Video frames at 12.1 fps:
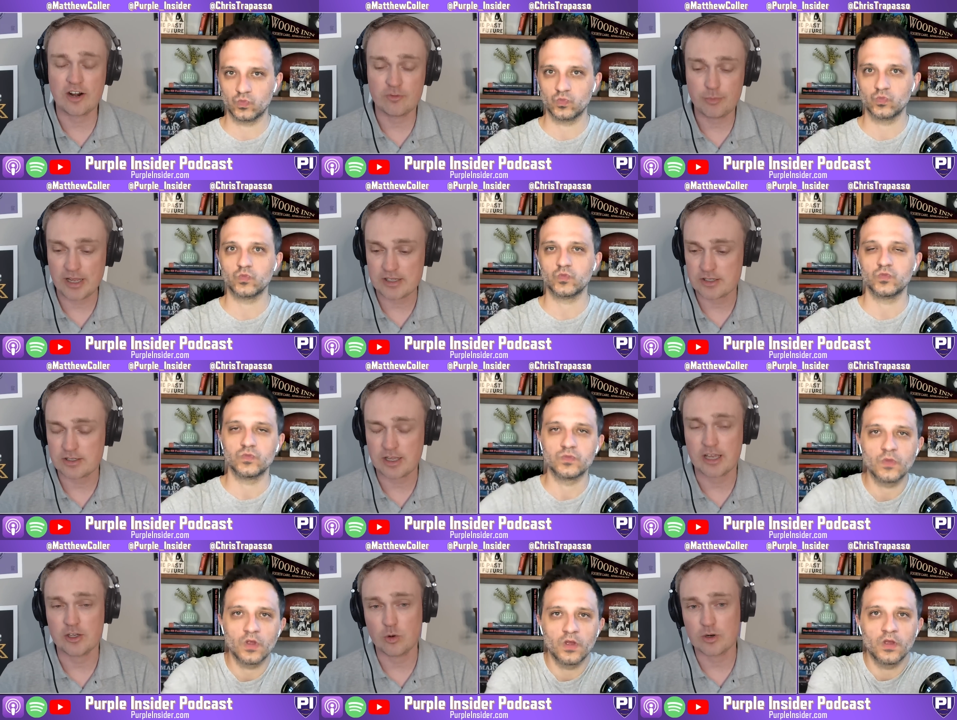Speaker 1: out of Penn
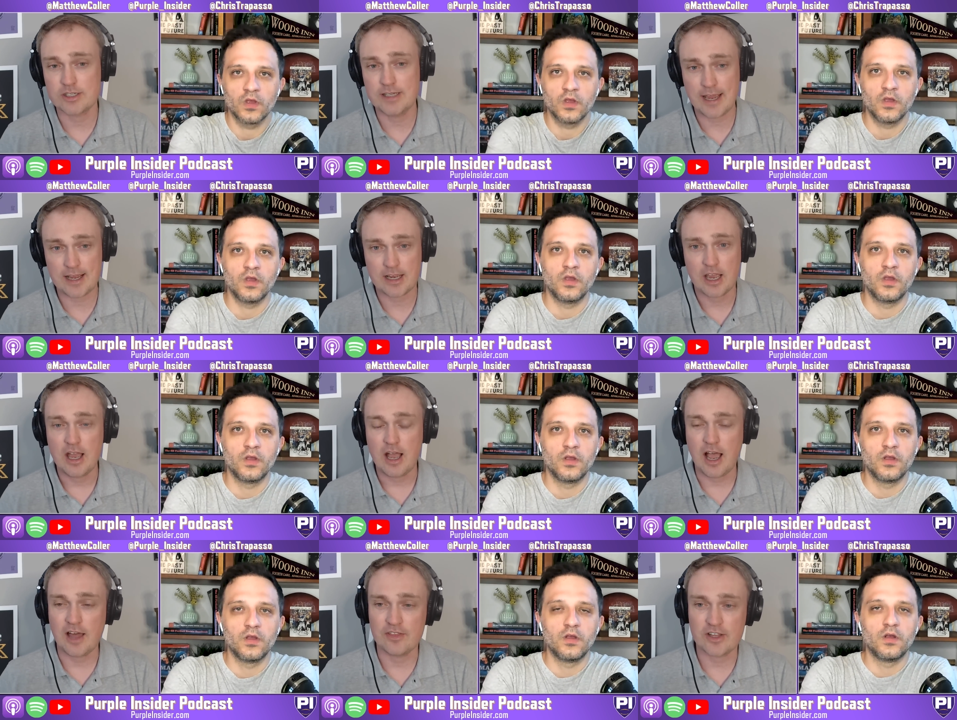State. Your take
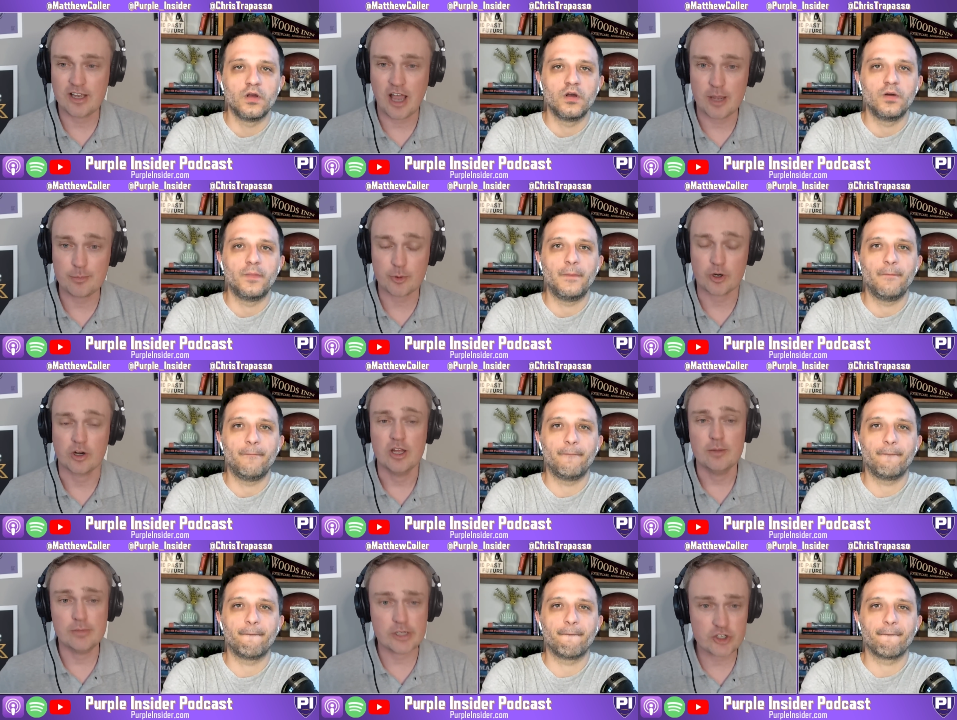on the Kiper,
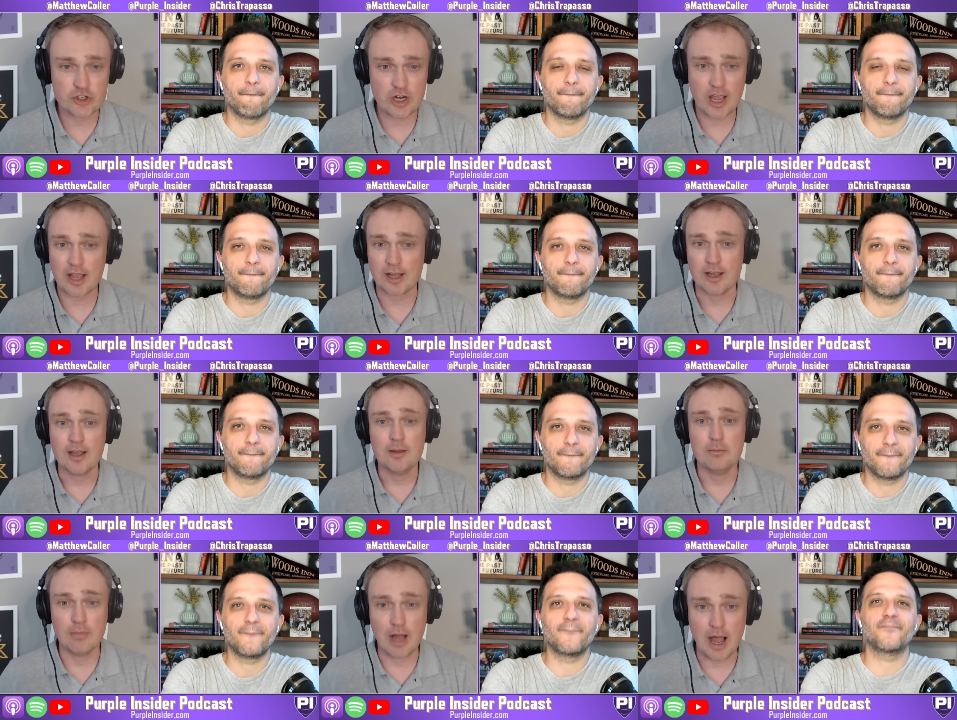McShay,
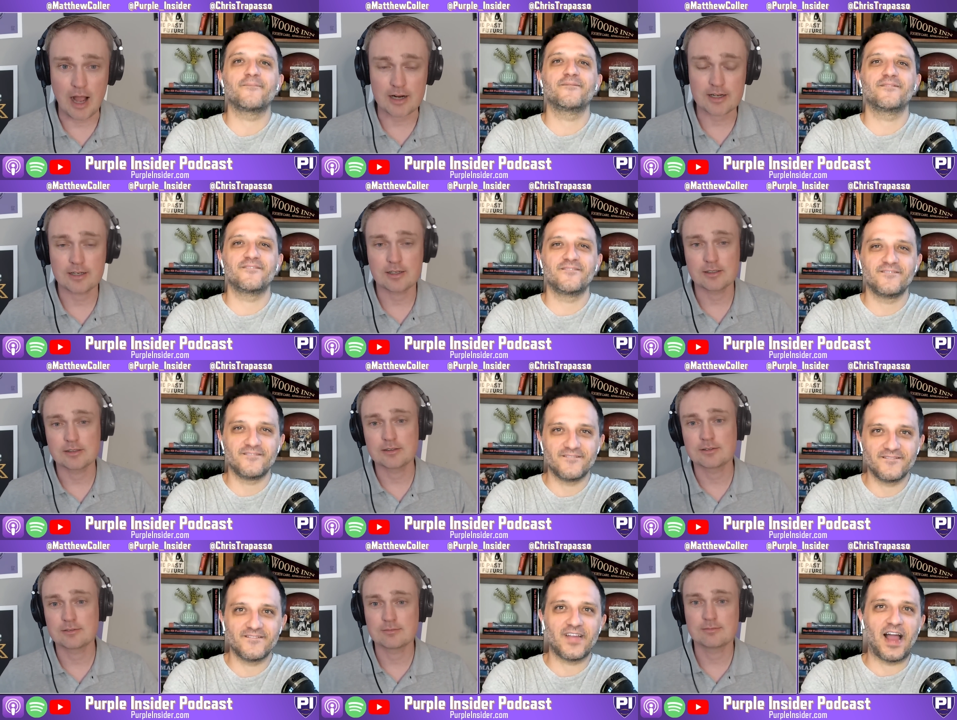Mock.
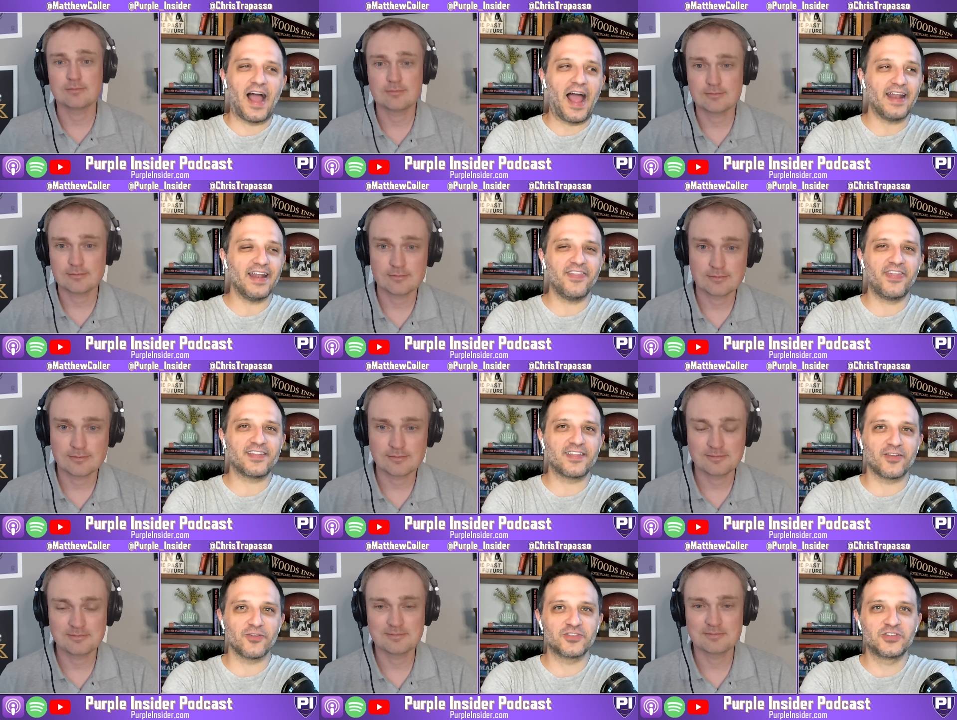
Speaker 2: I didn't think that
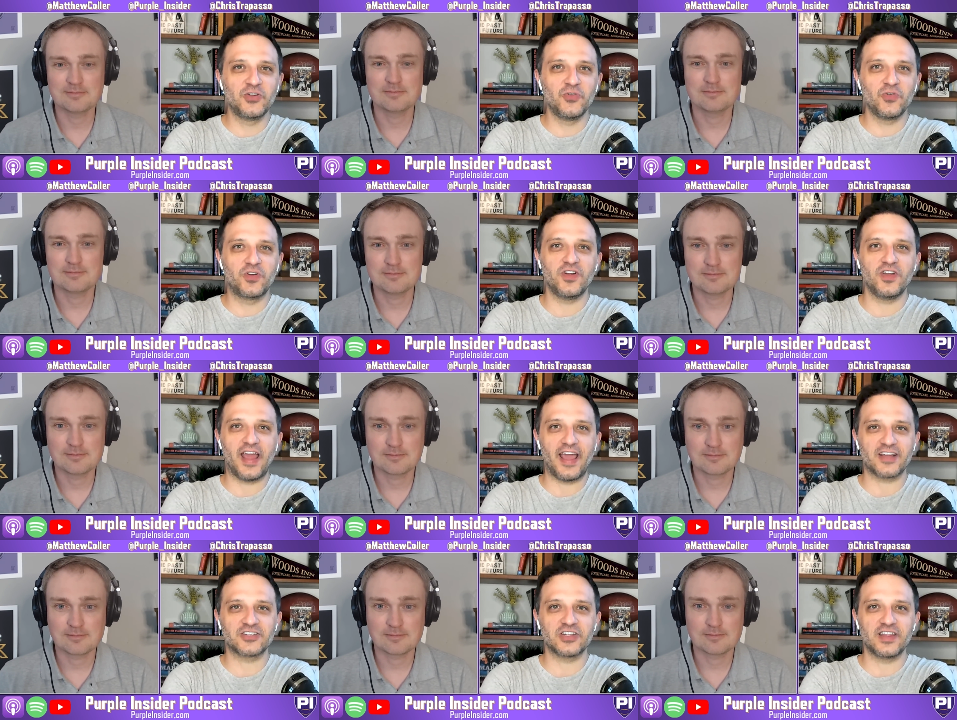those two could
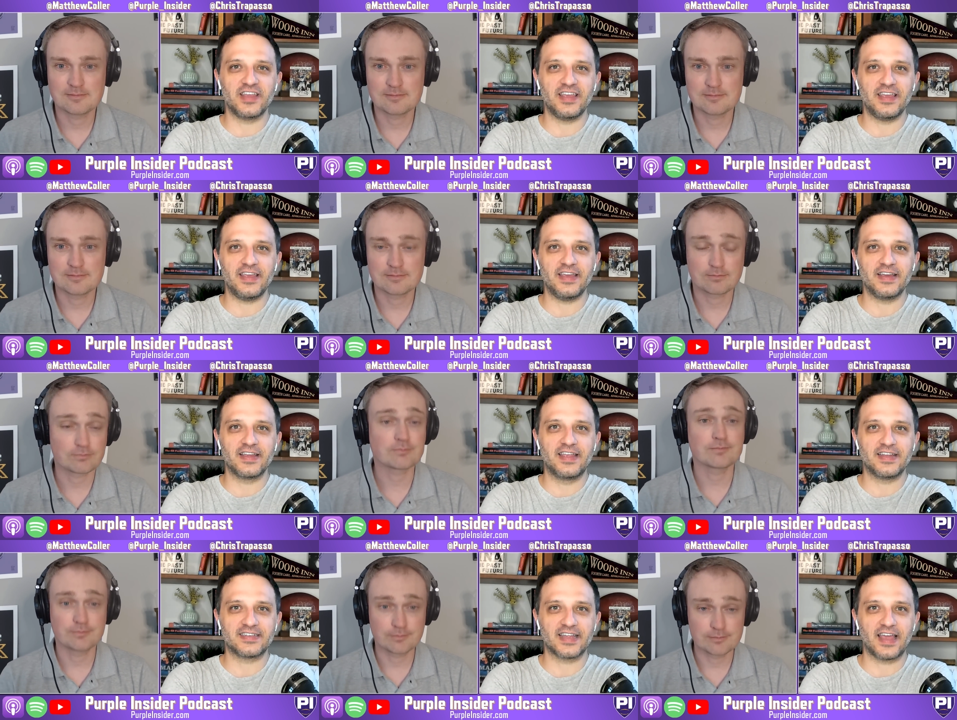actually
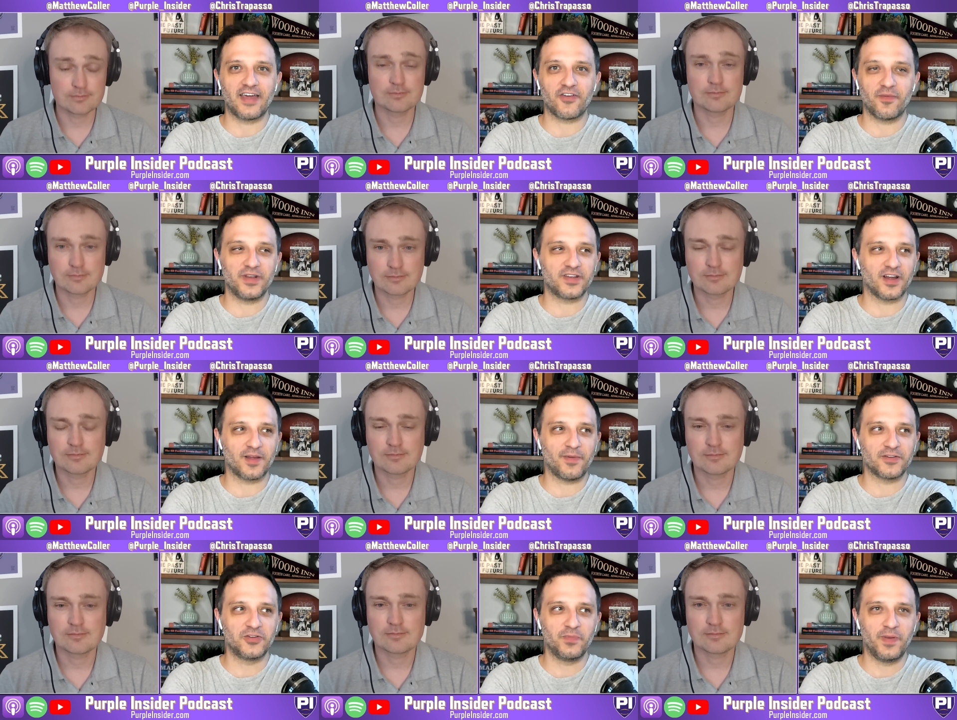get together. I mean, talk
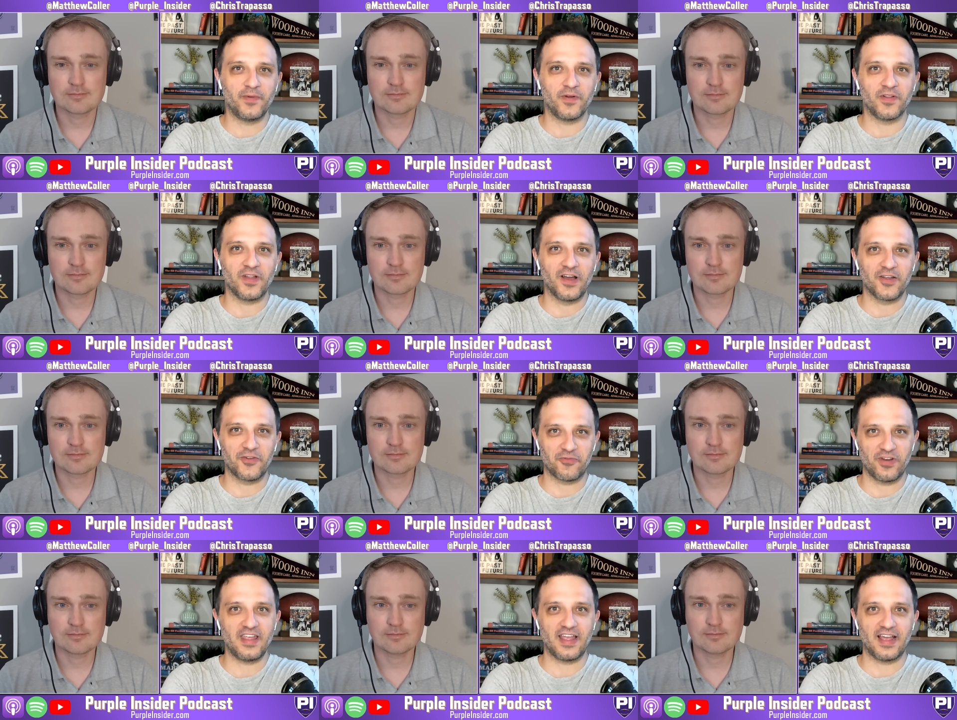about two people
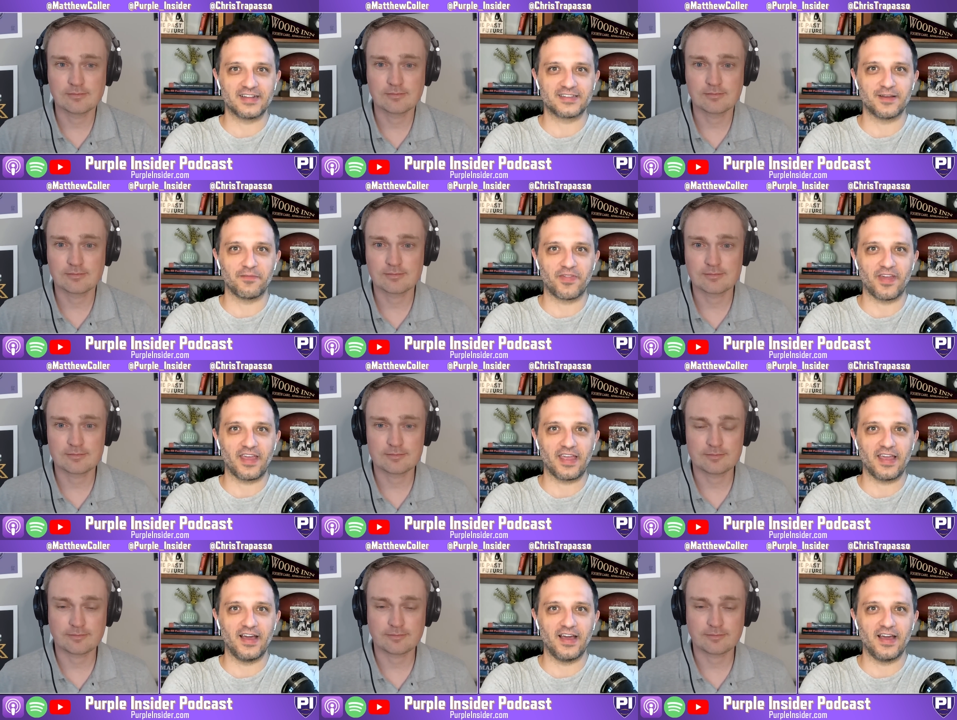agreeing on something